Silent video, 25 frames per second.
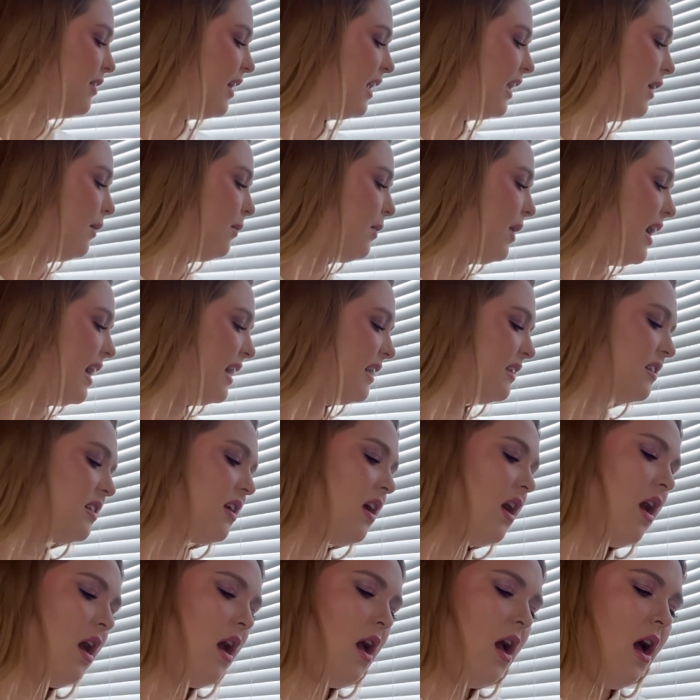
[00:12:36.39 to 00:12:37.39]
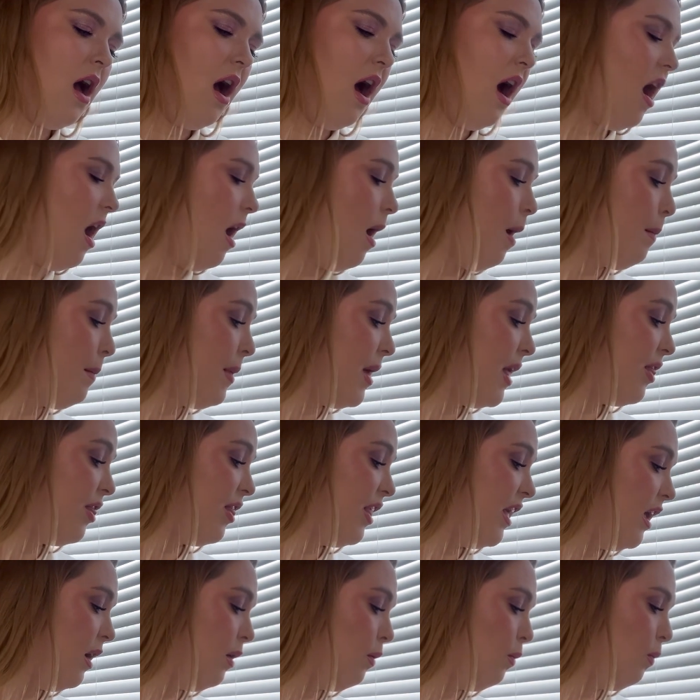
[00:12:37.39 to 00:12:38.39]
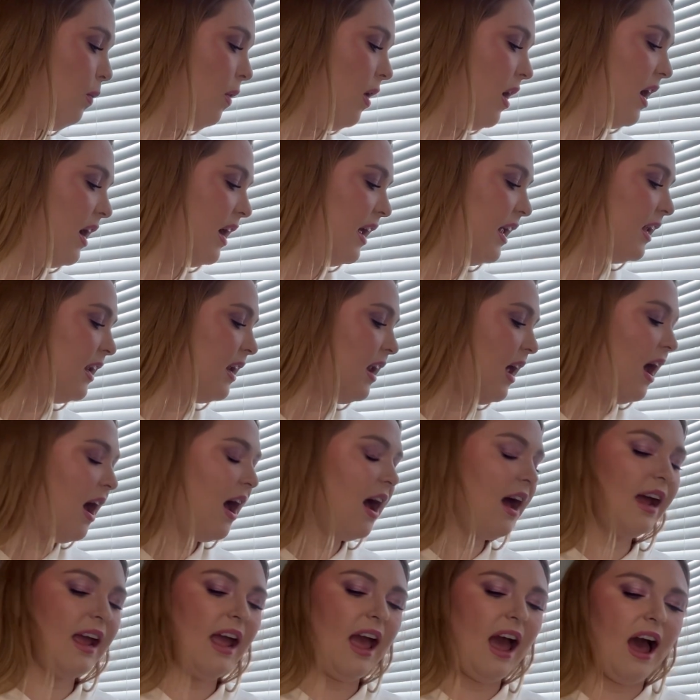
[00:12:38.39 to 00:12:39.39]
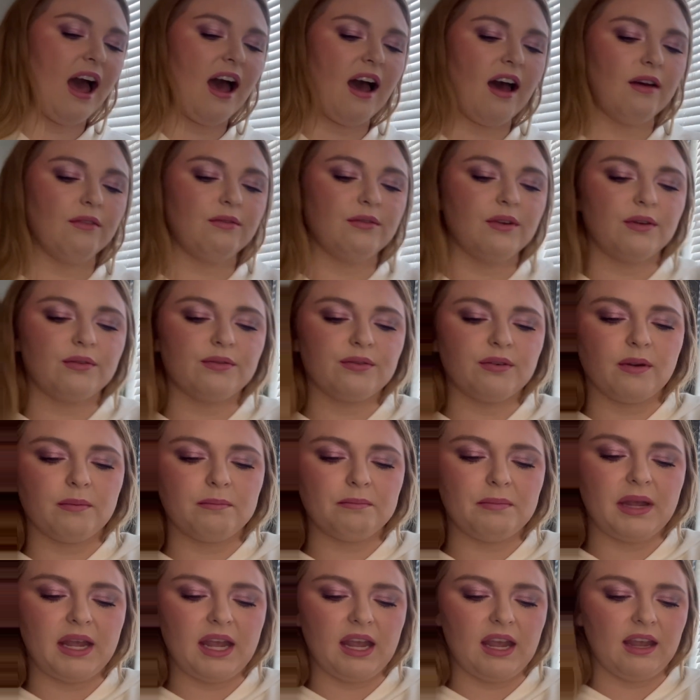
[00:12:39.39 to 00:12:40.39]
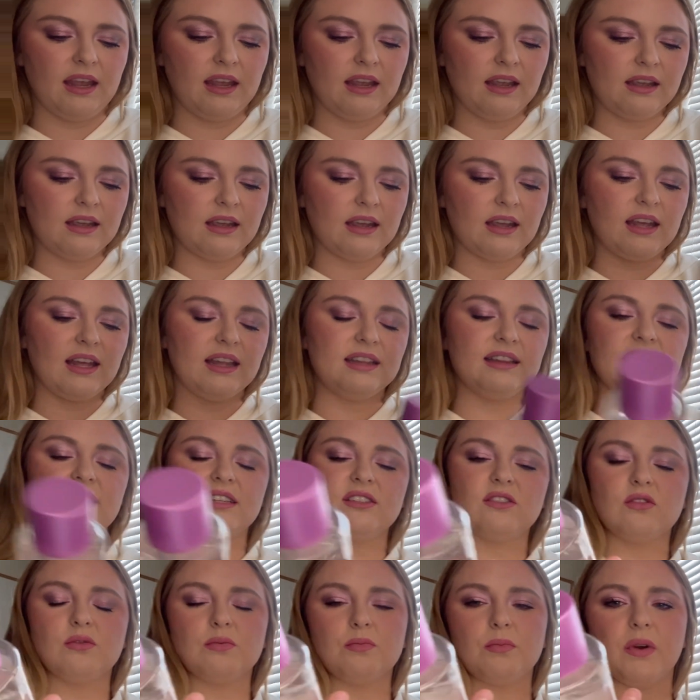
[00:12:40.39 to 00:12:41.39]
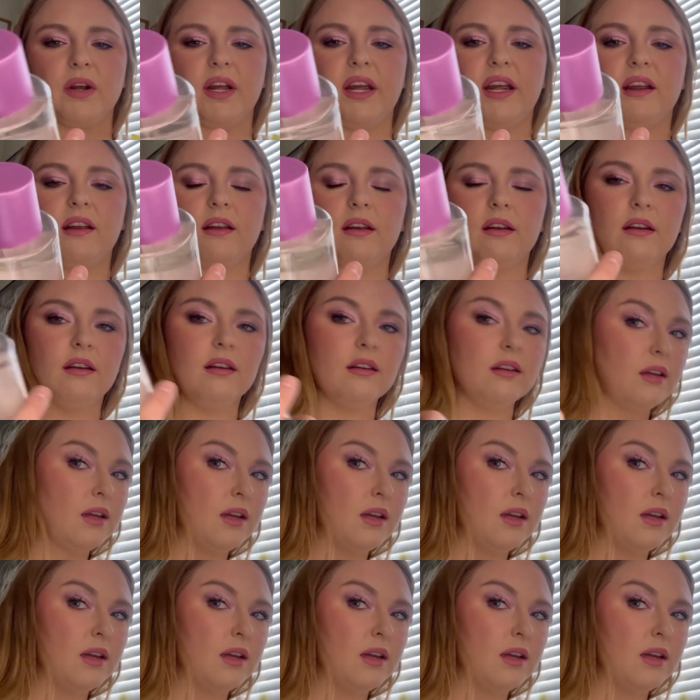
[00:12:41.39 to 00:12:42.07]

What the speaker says: Anyways, the one I have from Pink in this spring